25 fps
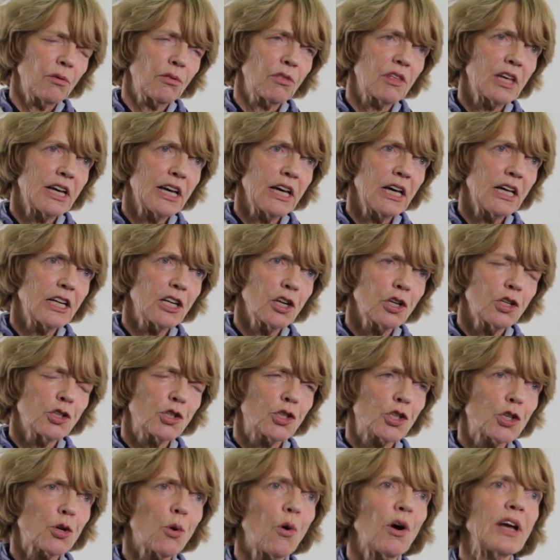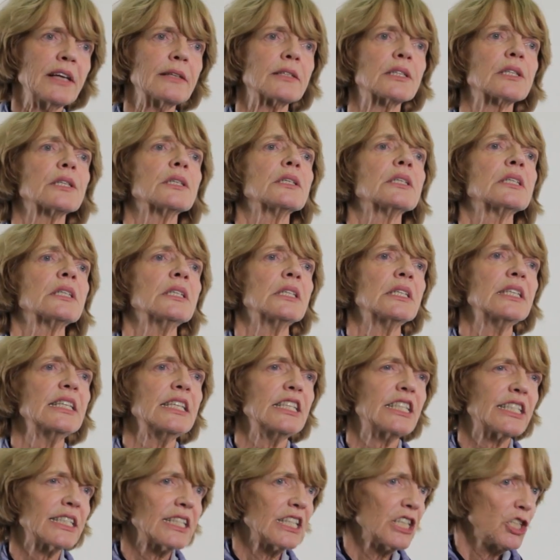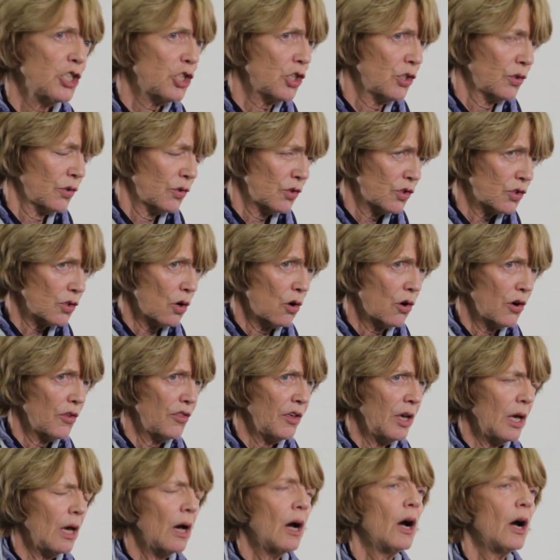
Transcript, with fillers: that choices and decisions are the